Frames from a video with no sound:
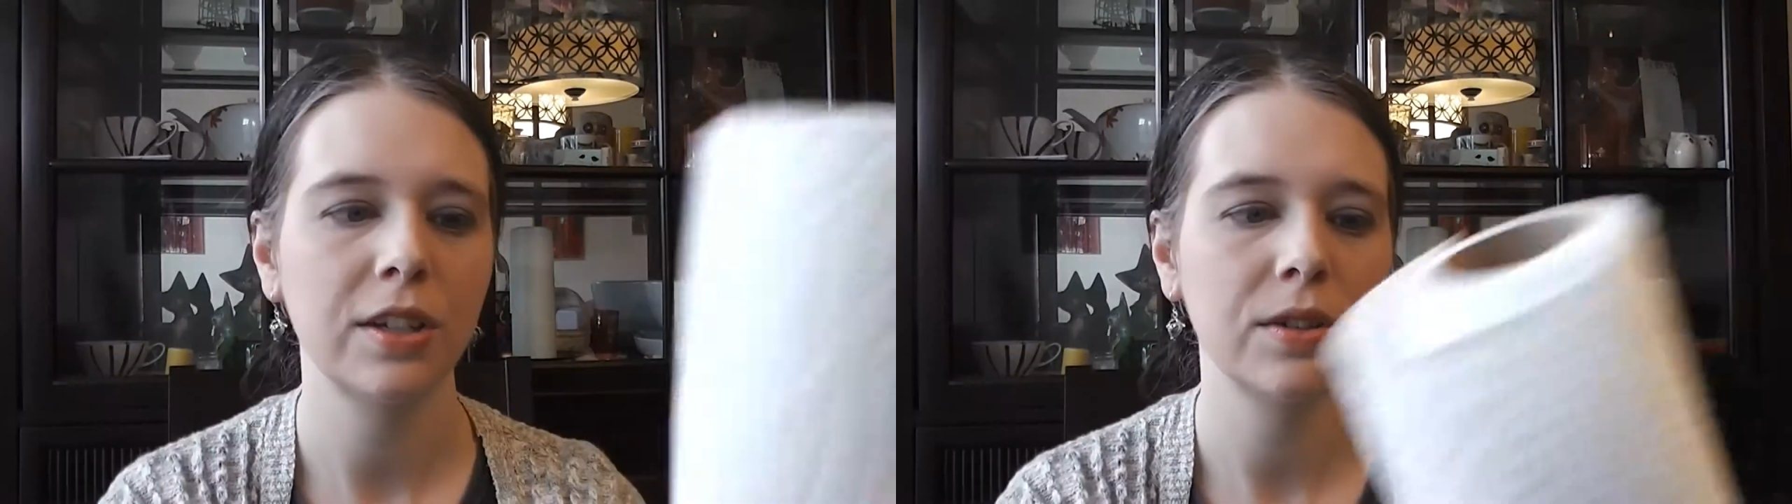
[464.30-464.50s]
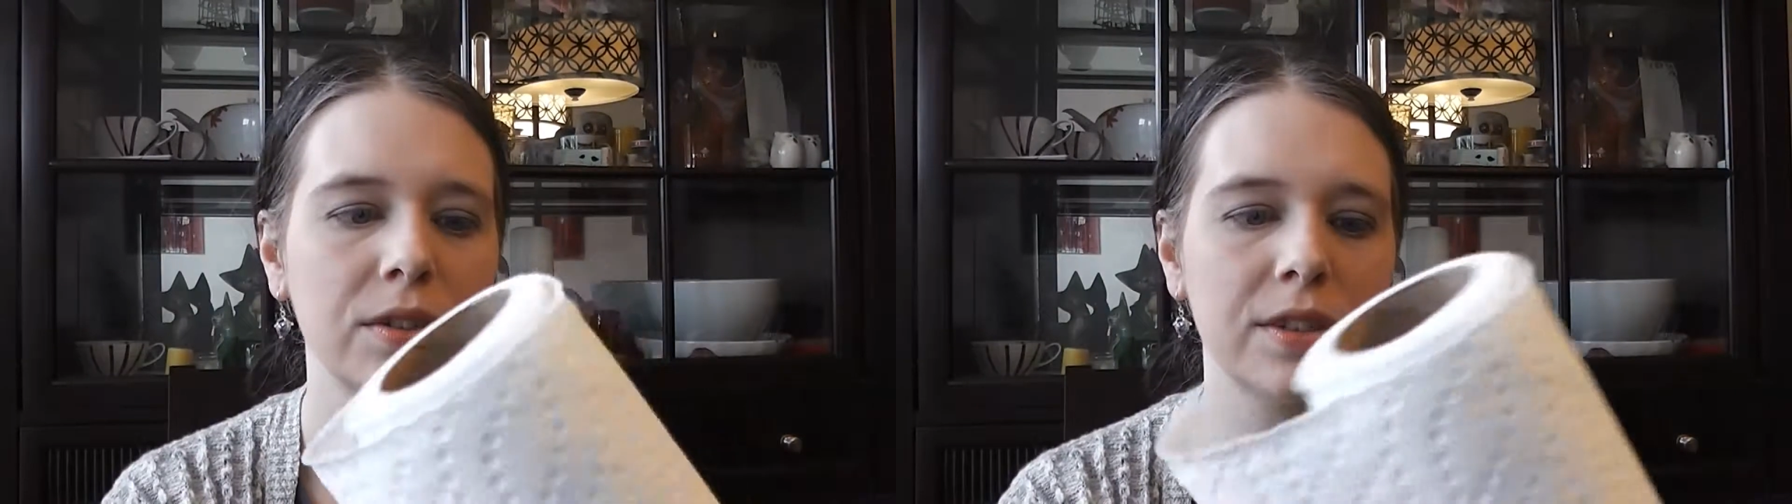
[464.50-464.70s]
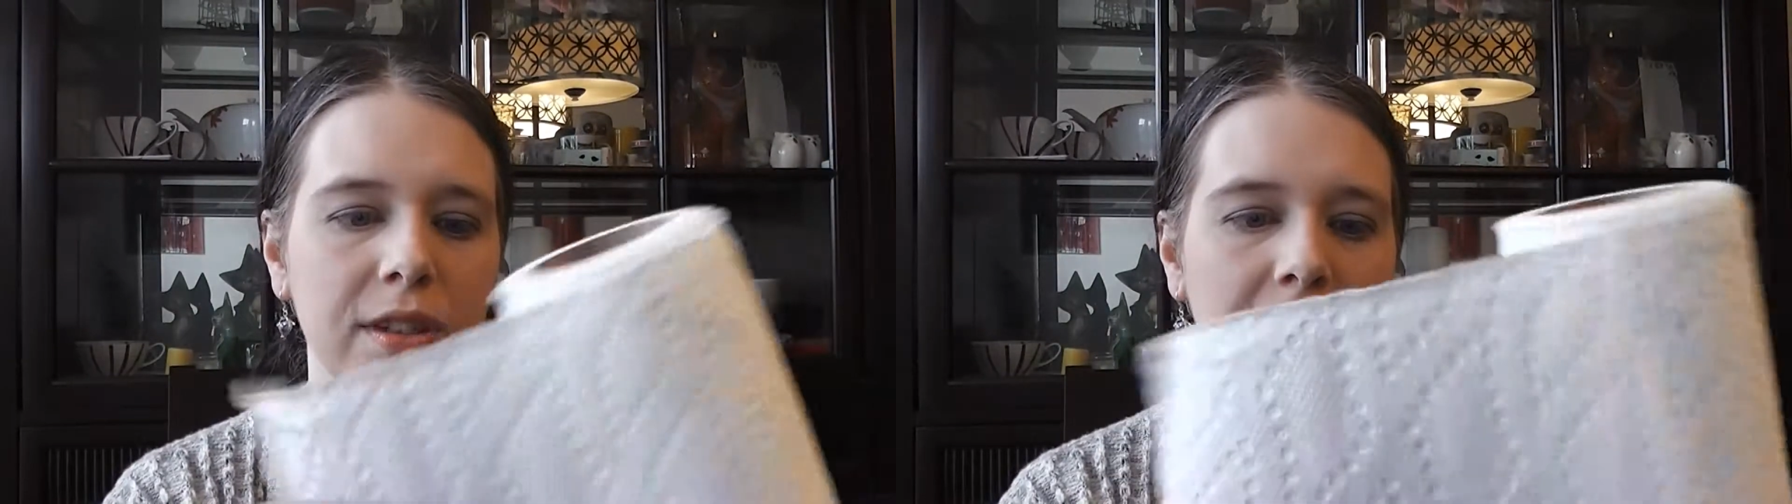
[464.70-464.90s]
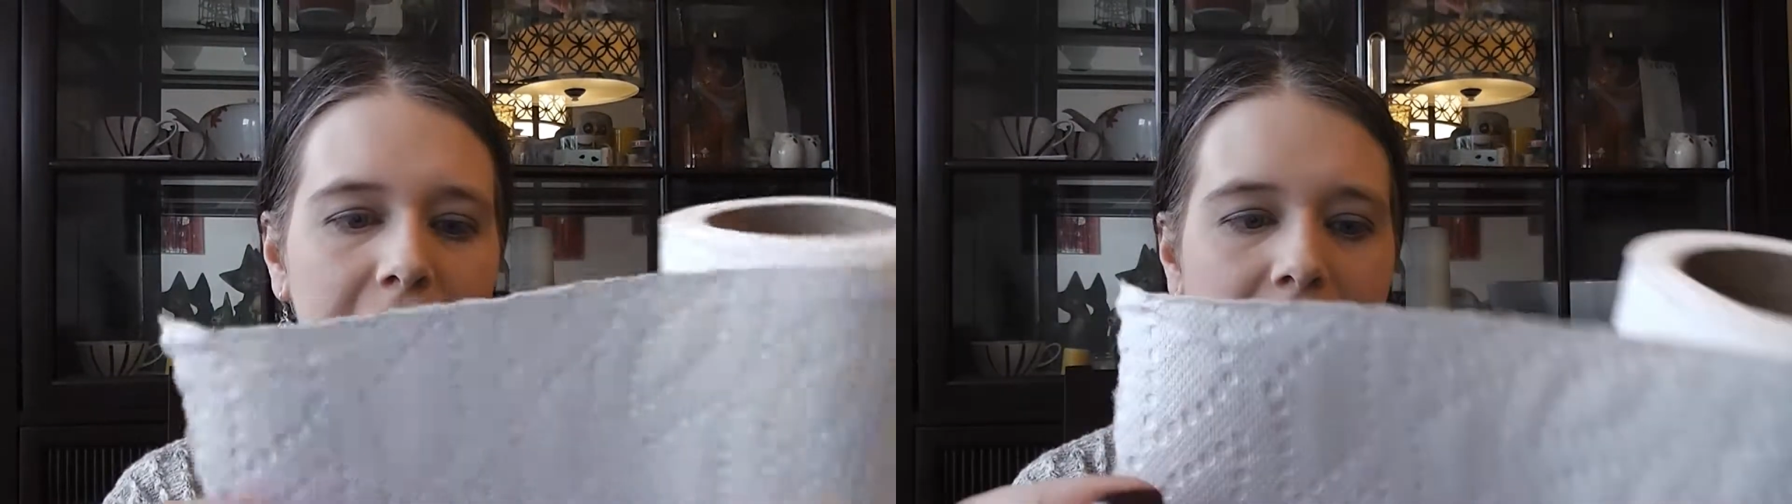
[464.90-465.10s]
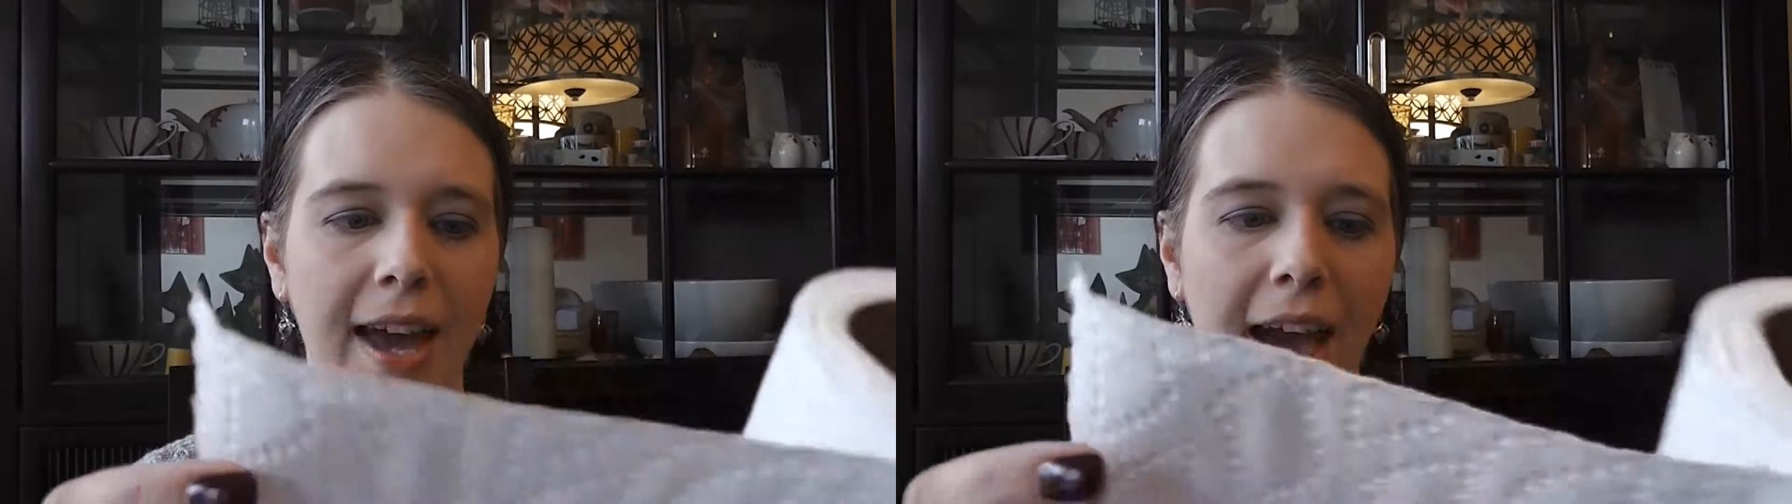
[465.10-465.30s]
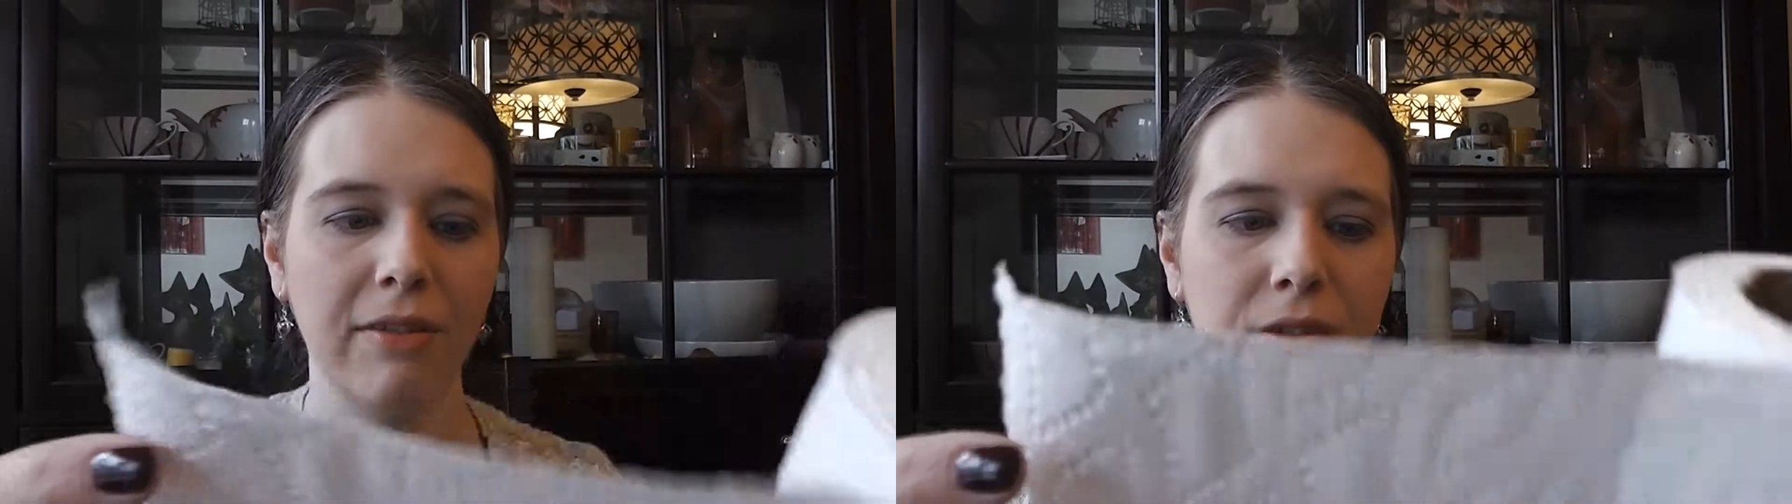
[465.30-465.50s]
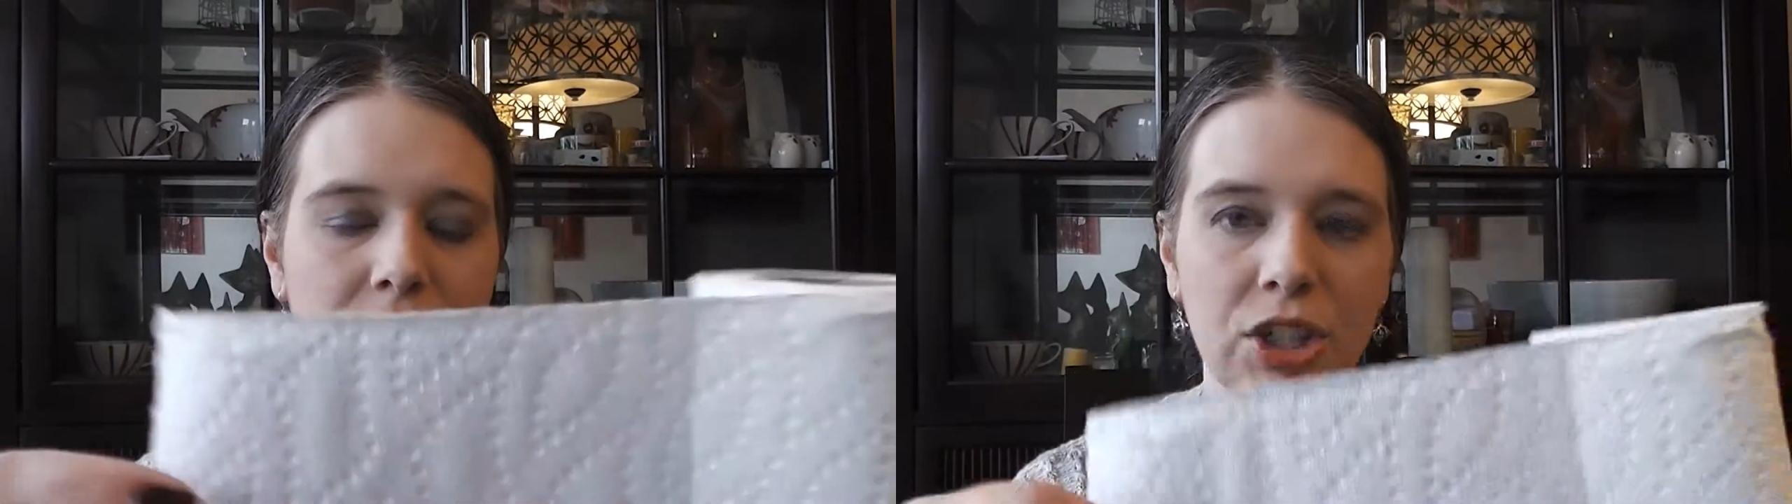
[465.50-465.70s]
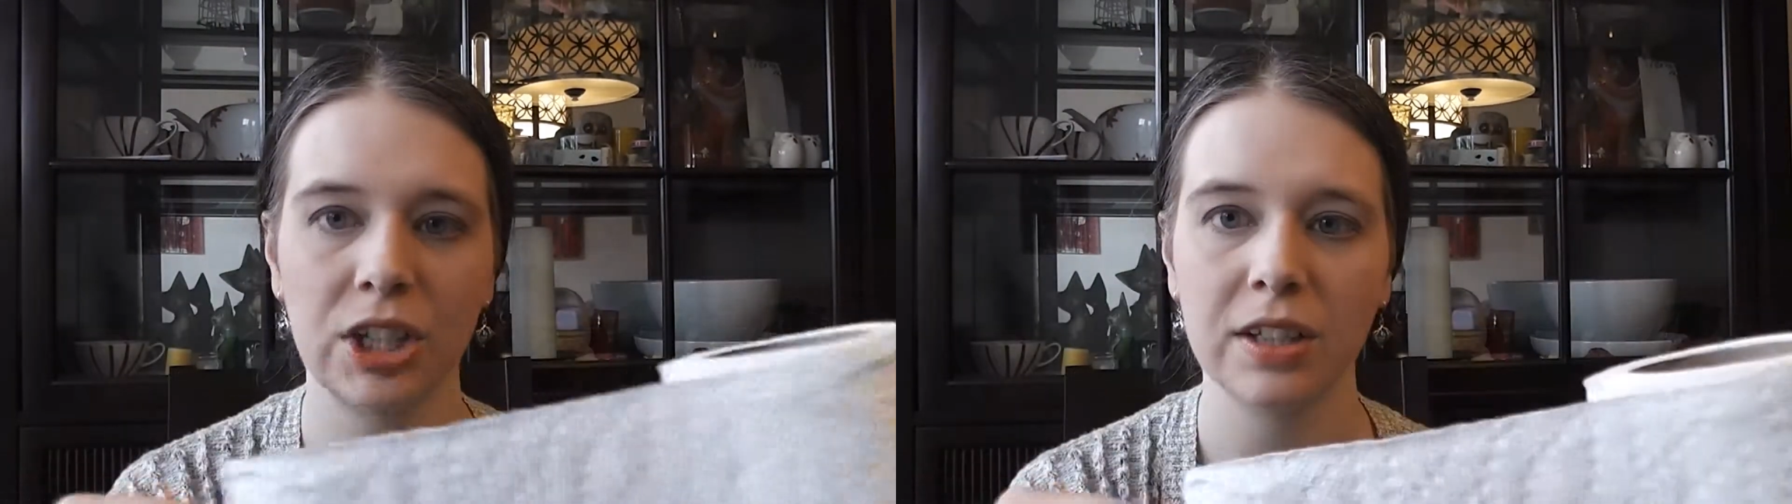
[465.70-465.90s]
use like half of
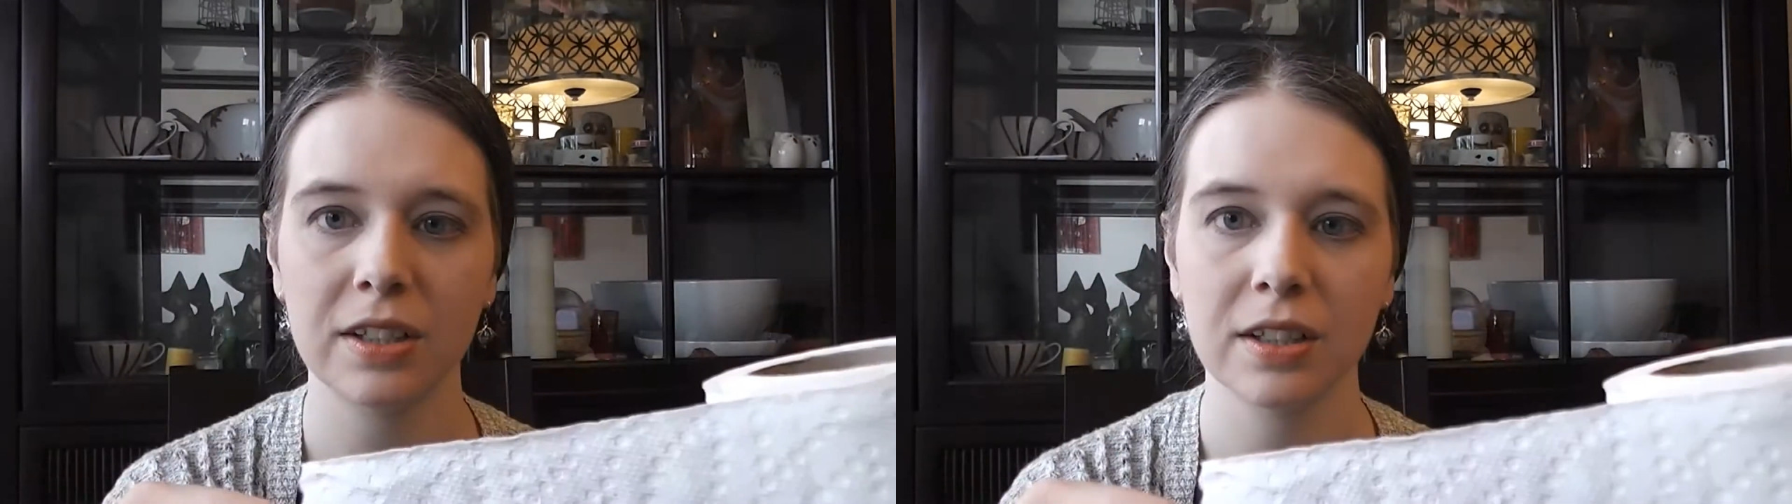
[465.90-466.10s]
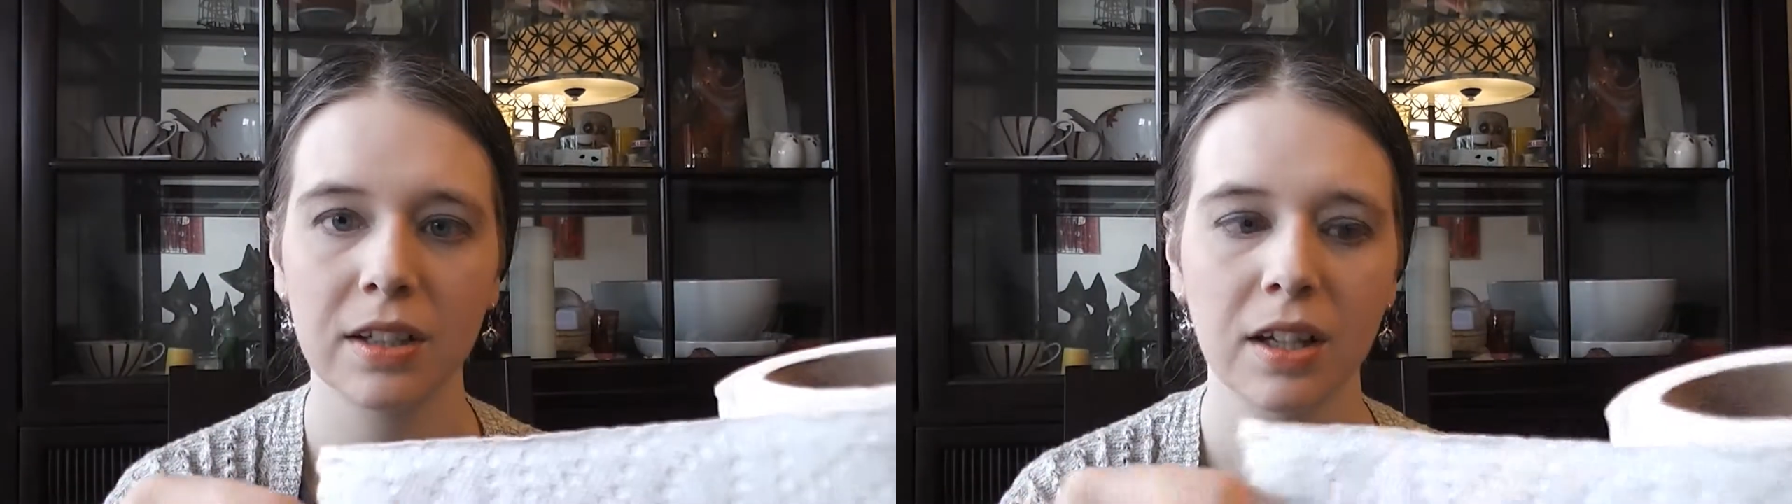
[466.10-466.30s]
a sheet,